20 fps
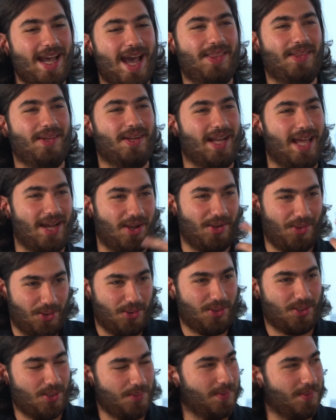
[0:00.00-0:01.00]
And
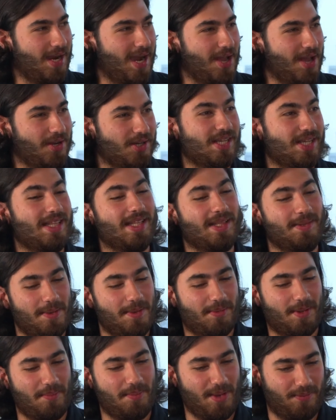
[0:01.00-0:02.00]
they're super high energy. And then the
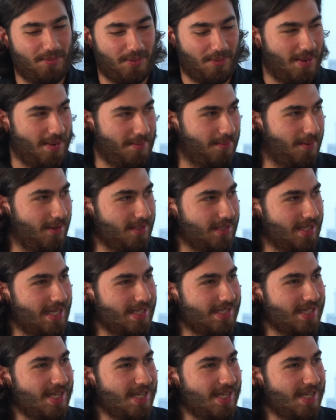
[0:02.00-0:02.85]
people I meet from my podcast,